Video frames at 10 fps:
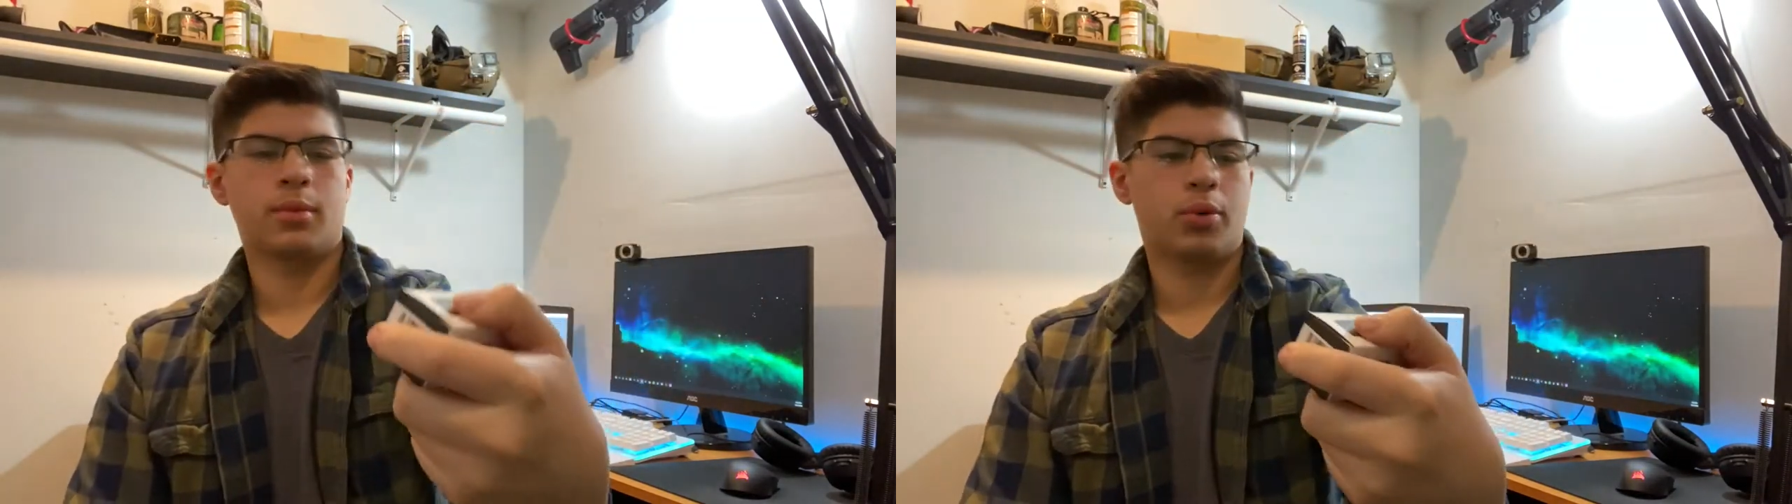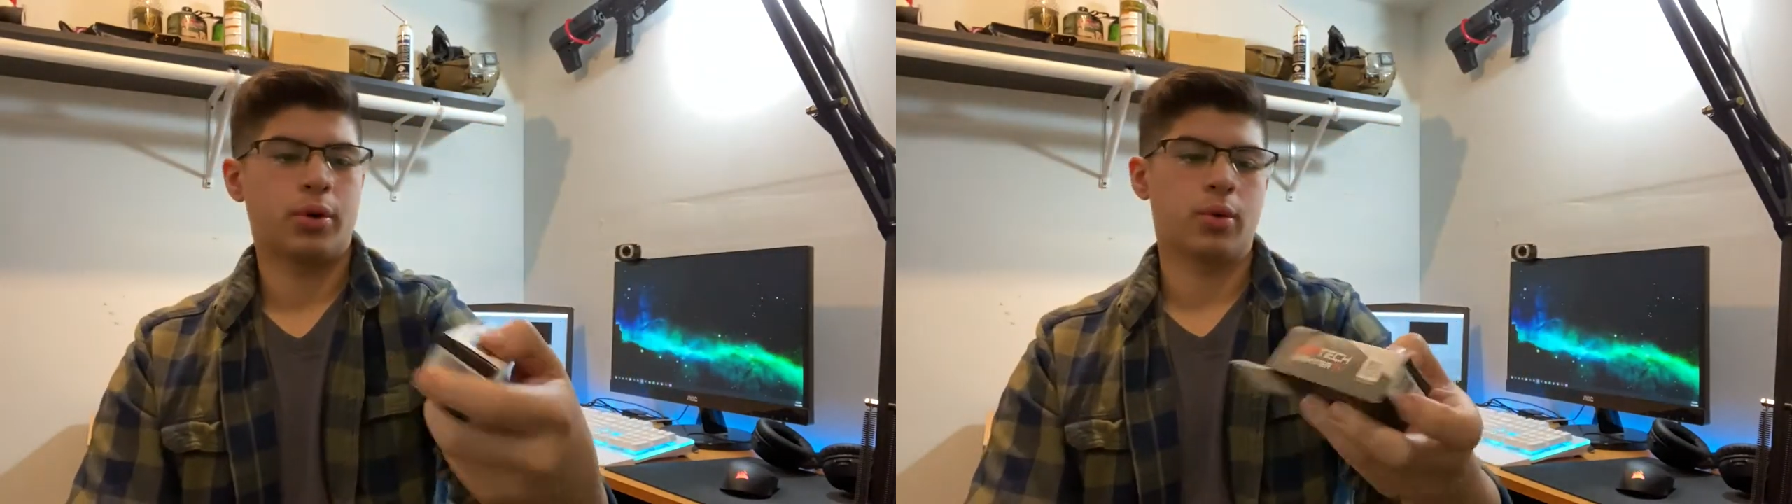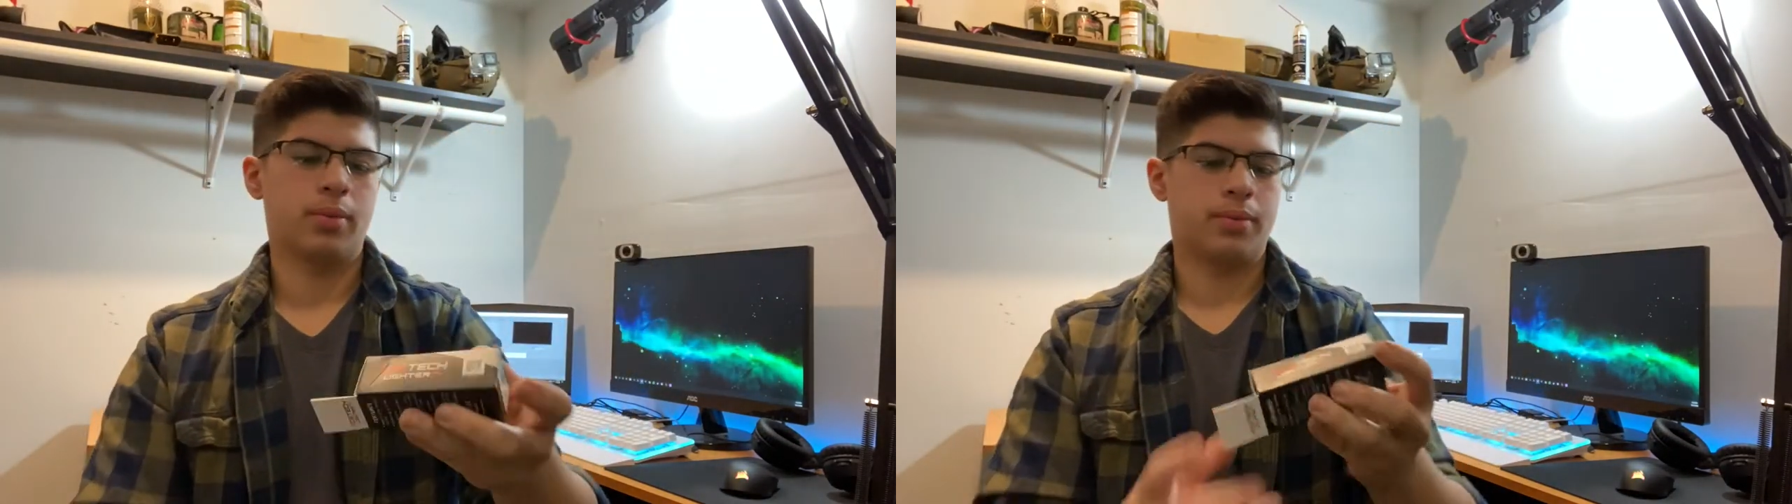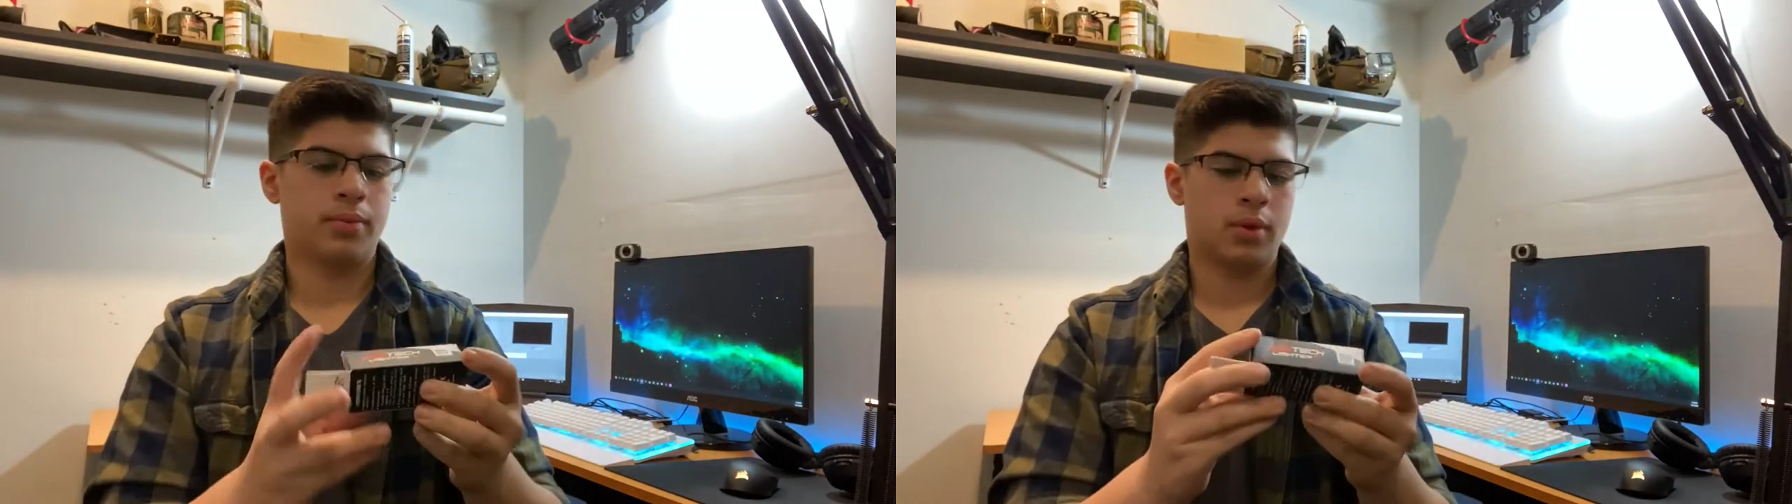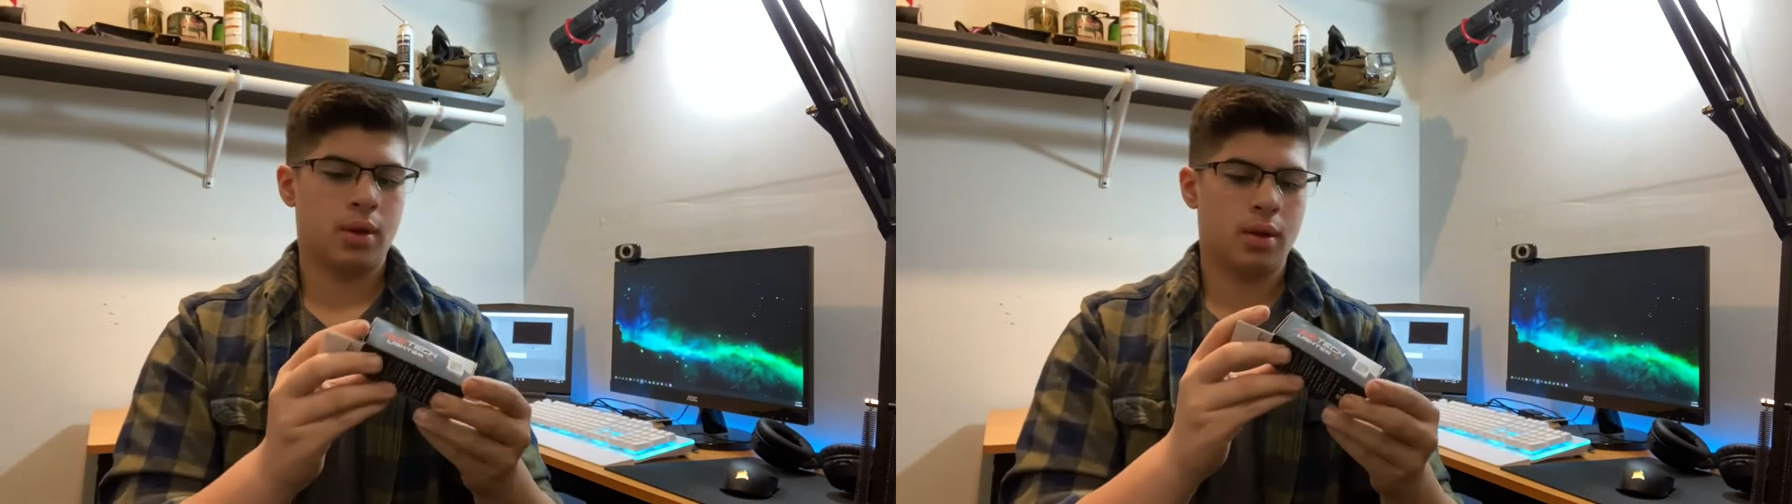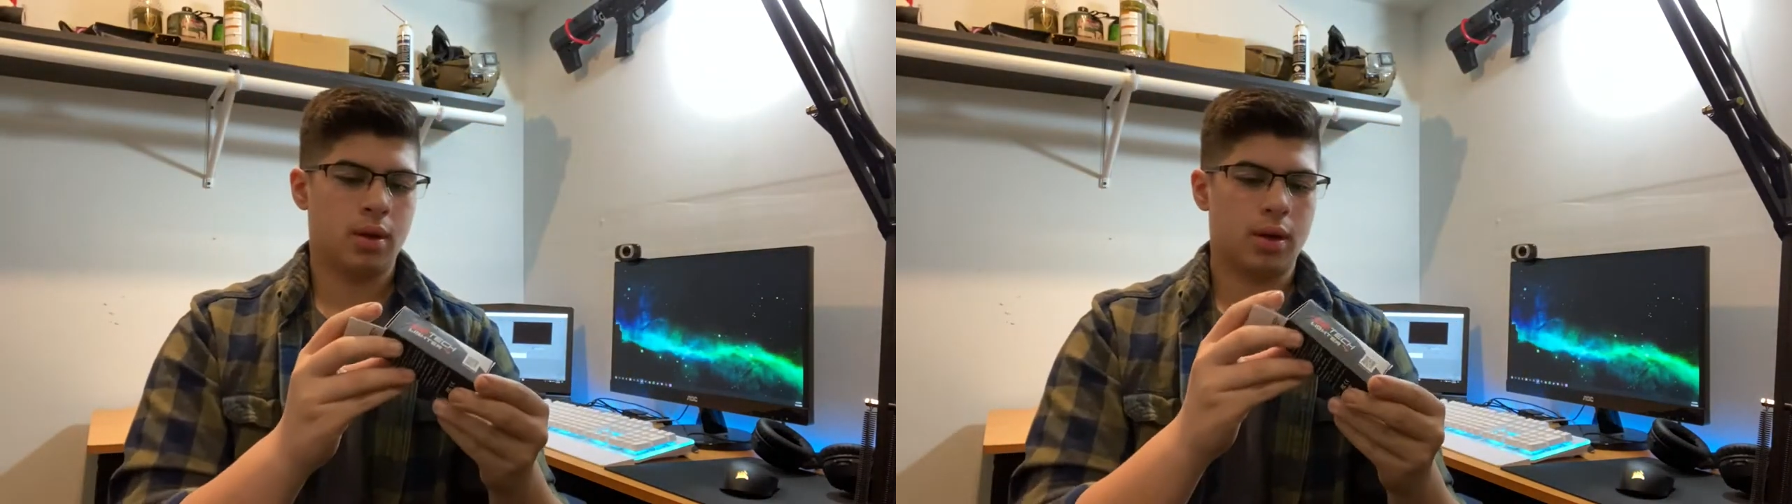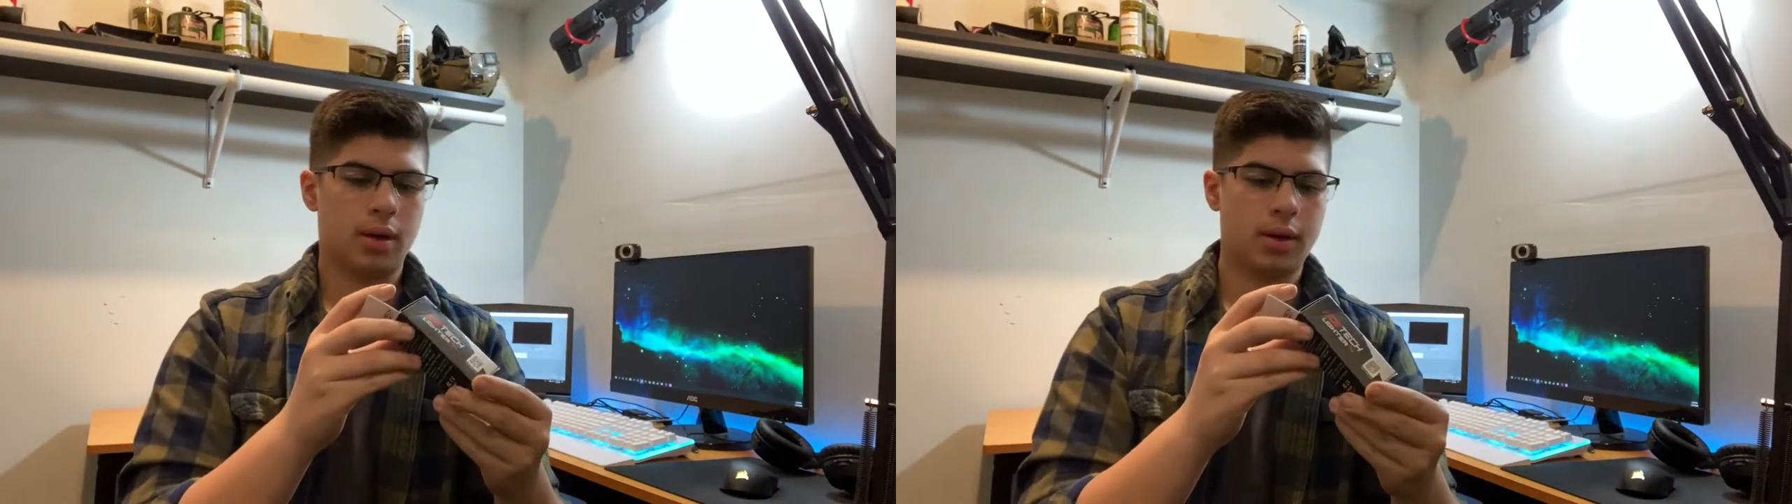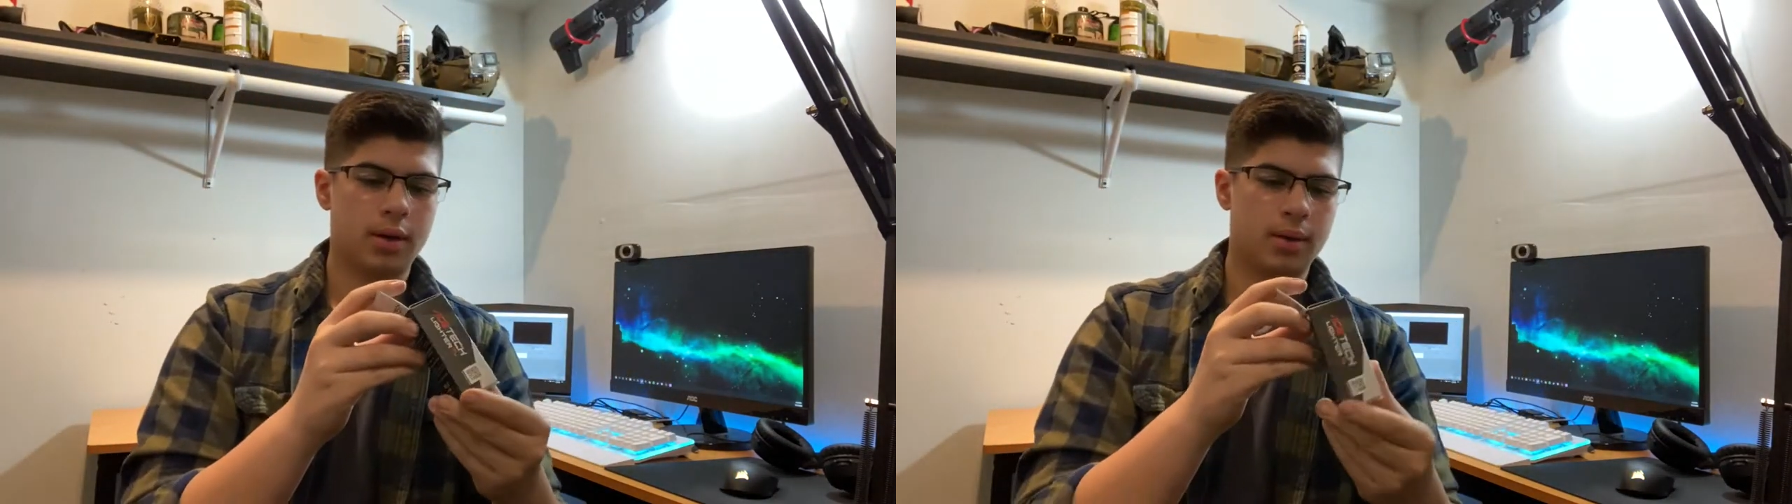Pretty cool.
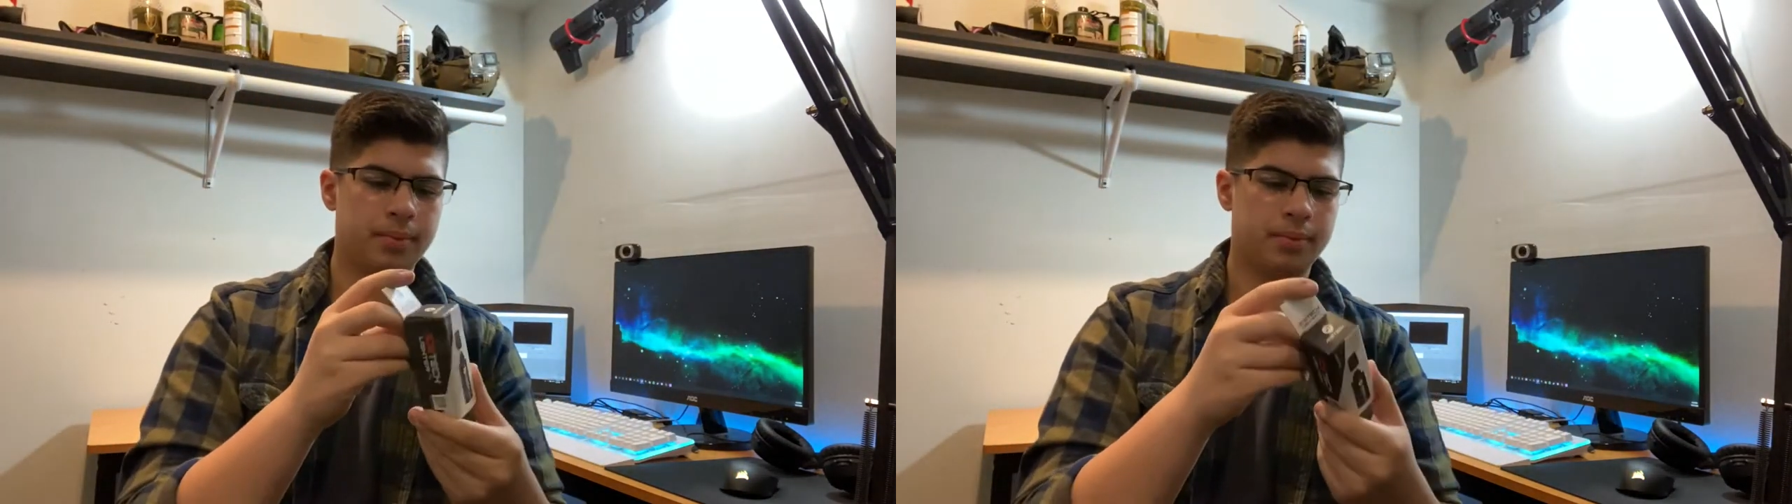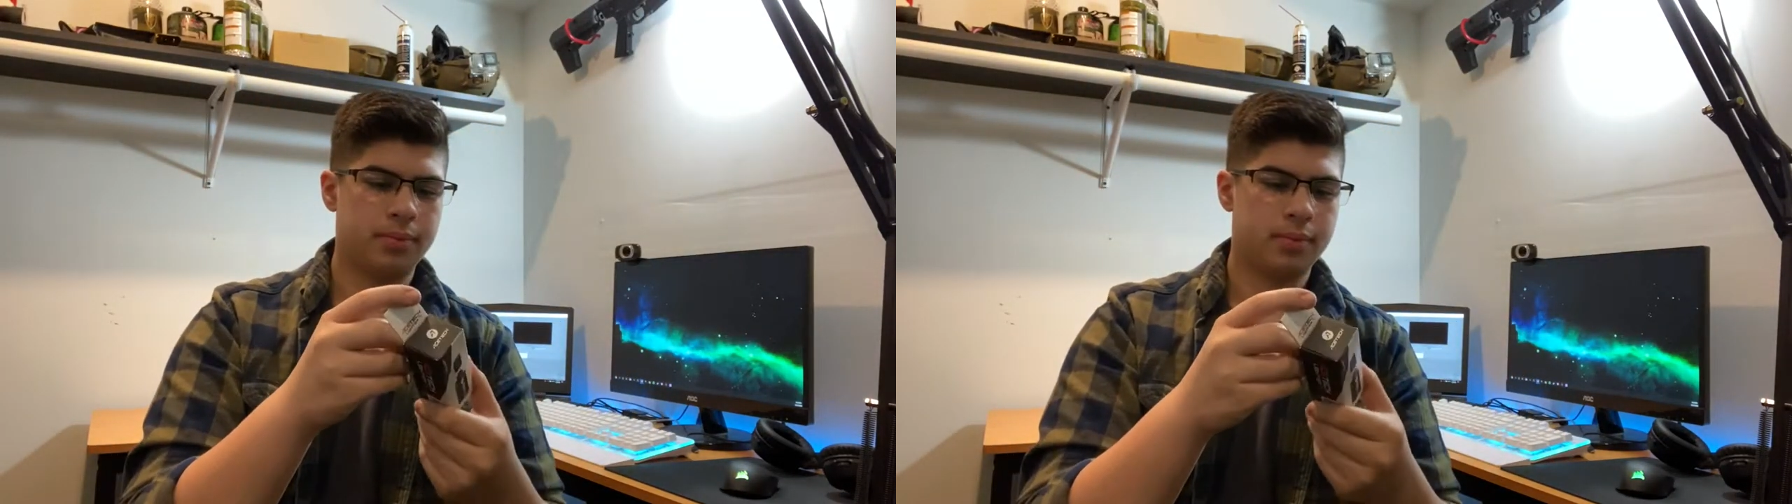So